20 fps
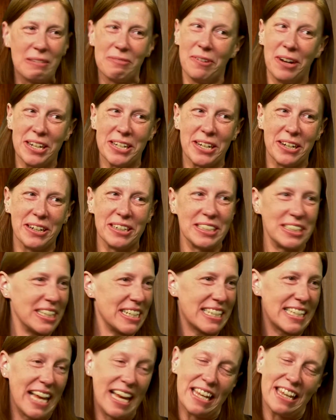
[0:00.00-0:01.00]
when you're
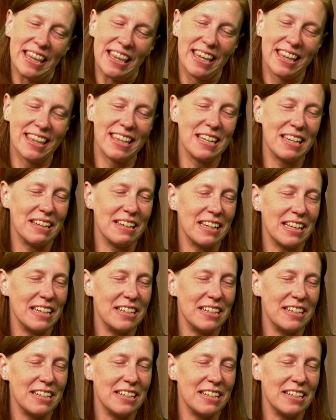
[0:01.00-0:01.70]
just in the